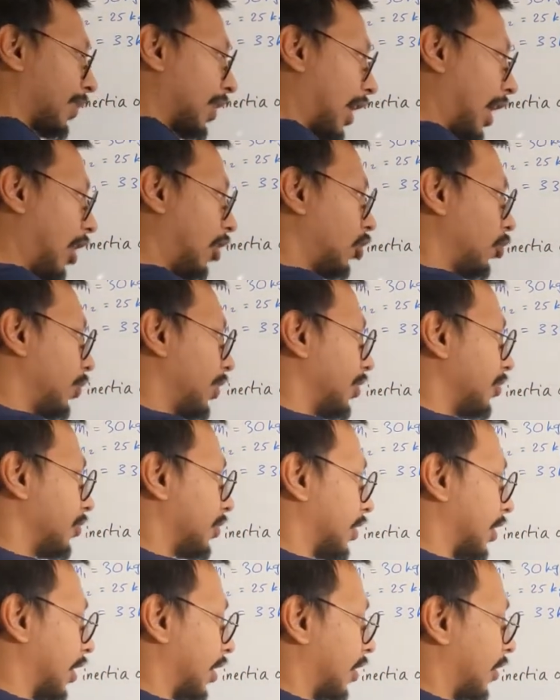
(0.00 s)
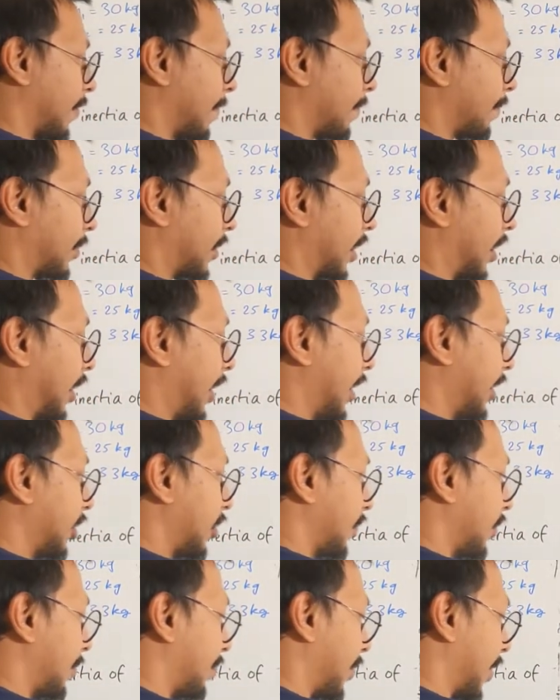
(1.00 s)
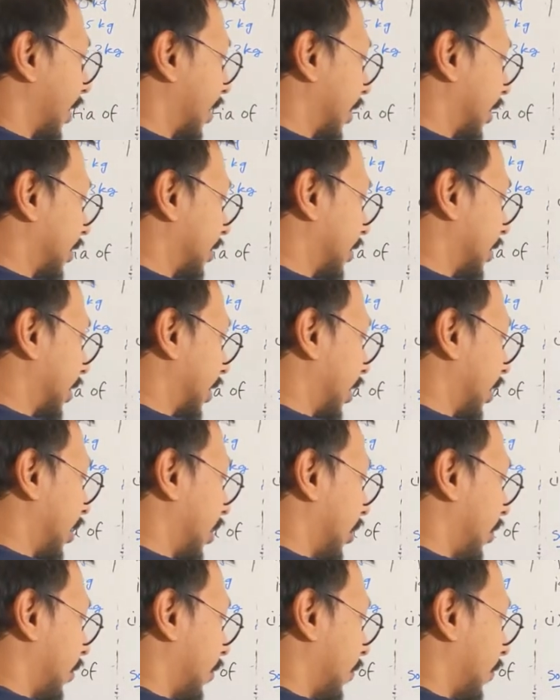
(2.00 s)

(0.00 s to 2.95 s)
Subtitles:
How do we use that? The length of the pen is still